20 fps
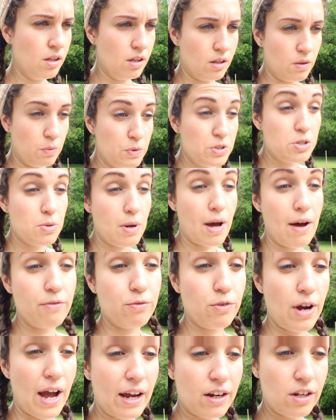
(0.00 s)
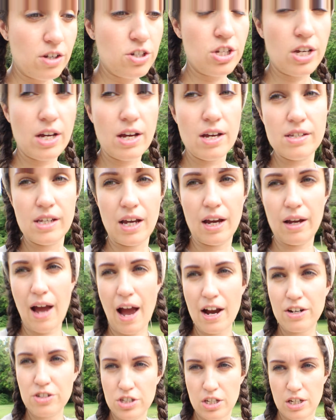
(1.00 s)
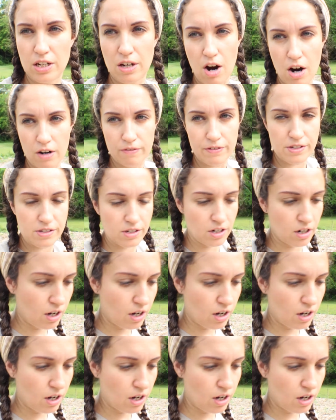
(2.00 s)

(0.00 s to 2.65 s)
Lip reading: We do have radishes. I actually harvested